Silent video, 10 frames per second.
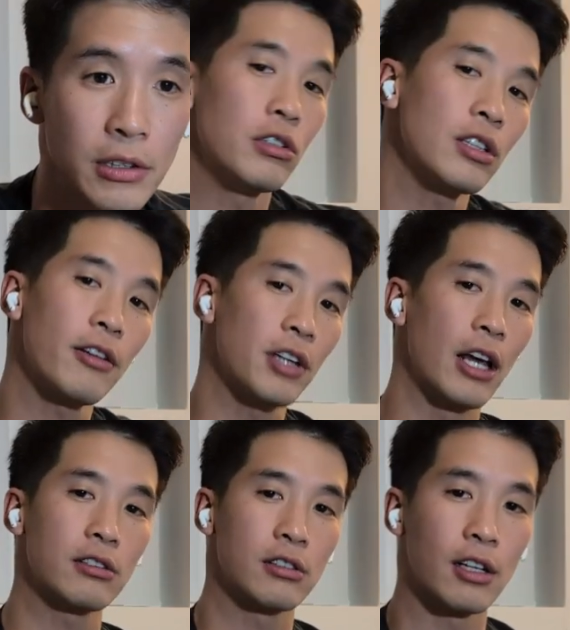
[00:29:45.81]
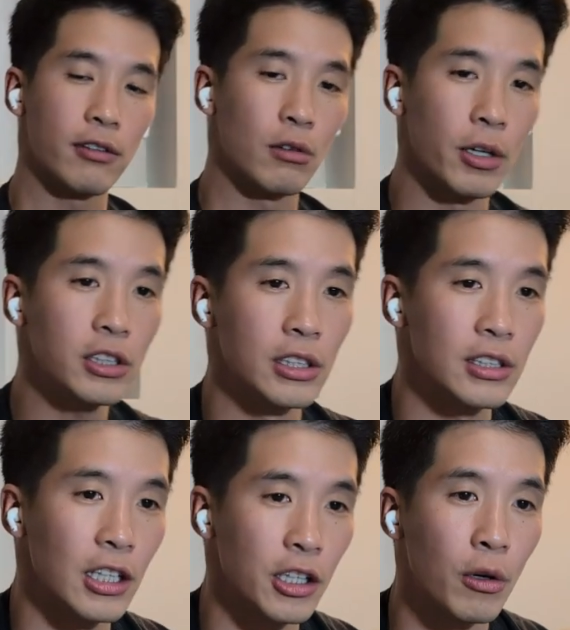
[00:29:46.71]
You just have to ask yourself the question, it's
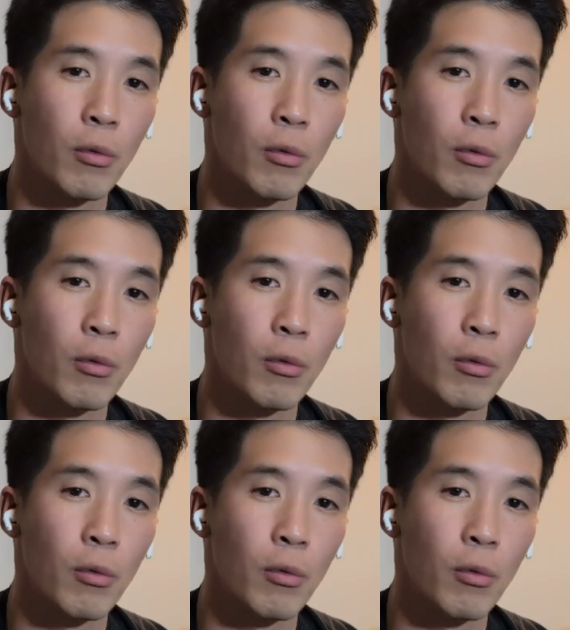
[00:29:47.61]
like, you know,